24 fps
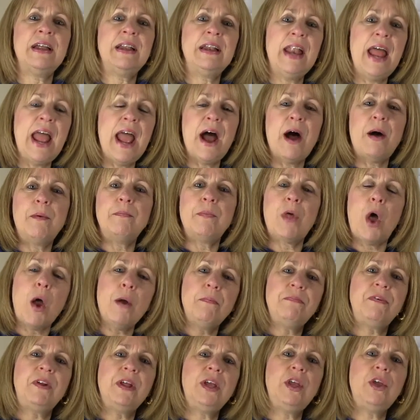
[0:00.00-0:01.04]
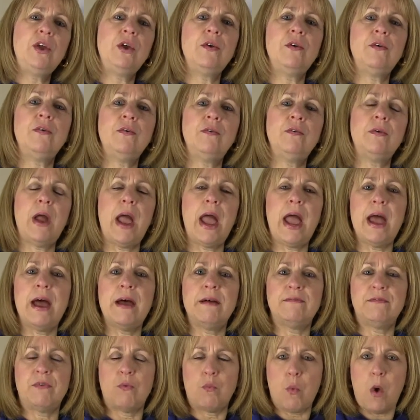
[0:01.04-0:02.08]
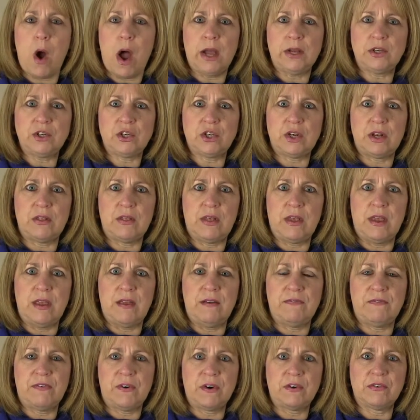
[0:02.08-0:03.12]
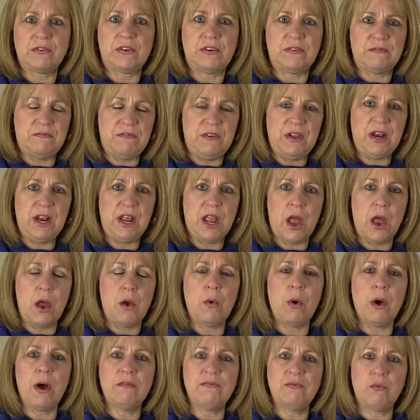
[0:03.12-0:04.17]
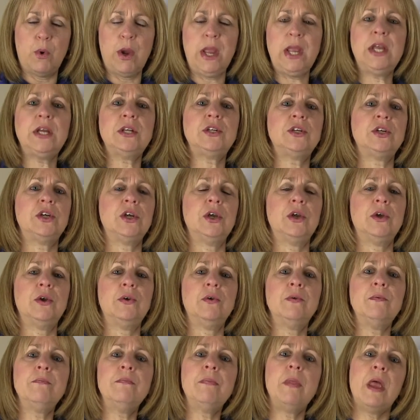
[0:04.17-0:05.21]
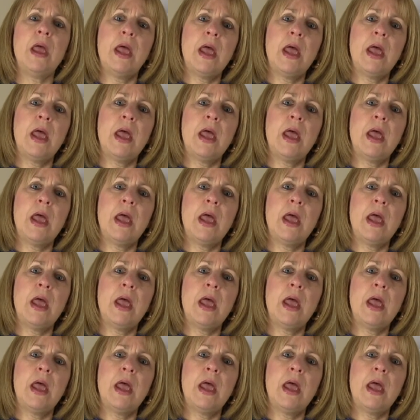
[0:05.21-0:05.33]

Now, hopefully you have watched the first video of week 2.